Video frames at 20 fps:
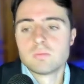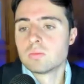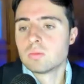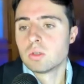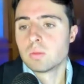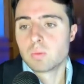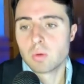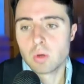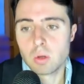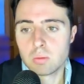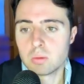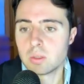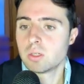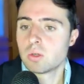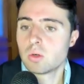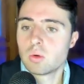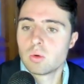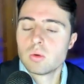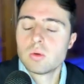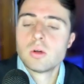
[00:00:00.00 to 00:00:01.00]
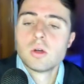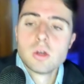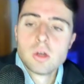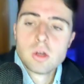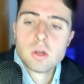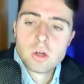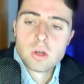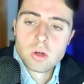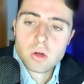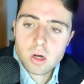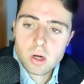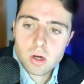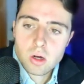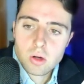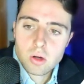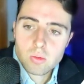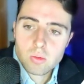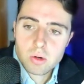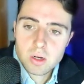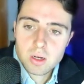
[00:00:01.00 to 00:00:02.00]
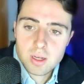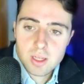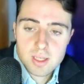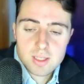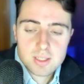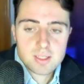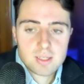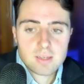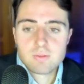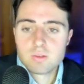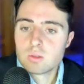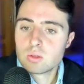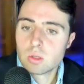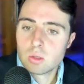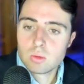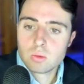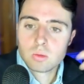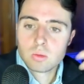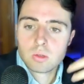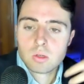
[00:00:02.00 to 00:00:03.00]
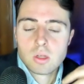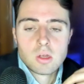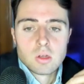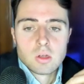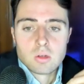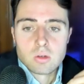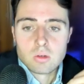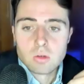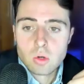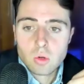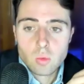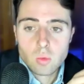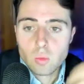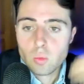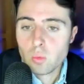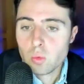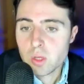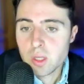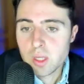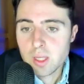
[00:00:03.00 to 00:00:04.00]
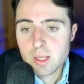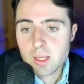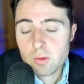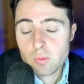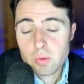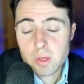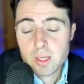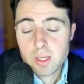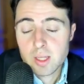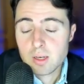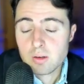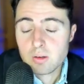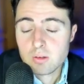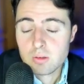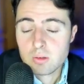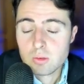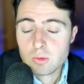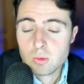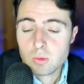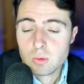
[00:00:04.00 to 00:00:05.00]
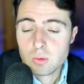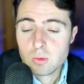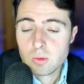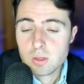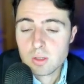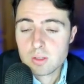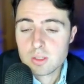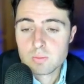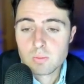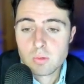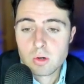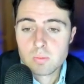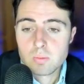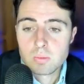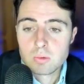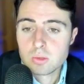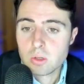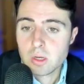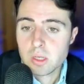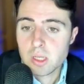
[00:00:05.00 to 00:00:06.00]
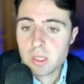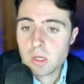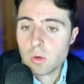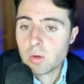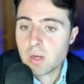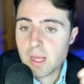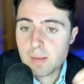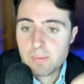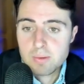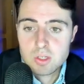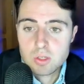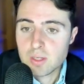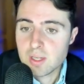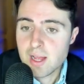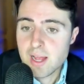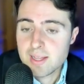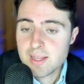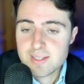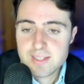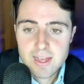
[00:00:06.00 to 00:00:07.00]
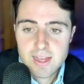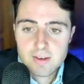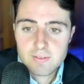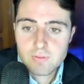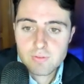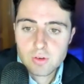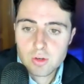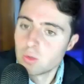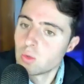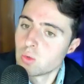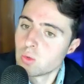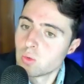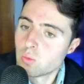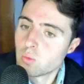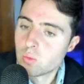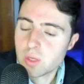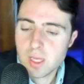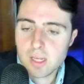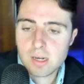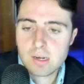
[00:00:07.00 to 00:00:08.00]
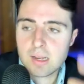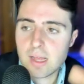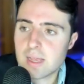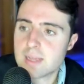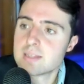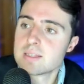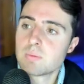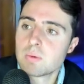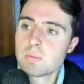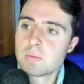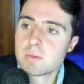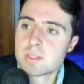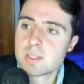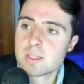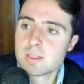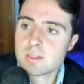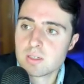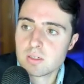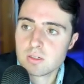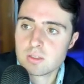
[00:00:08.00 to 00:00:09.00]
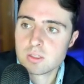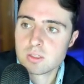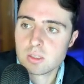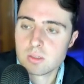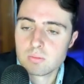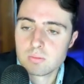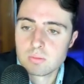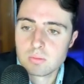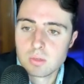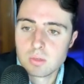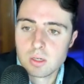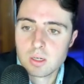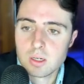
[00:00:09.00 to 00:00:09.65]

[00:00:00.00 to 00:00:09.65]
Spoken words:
You probably know where it is. If you don't know, we can do a smartpool.io and Amazon ad scan for you, and we analyze the PPC system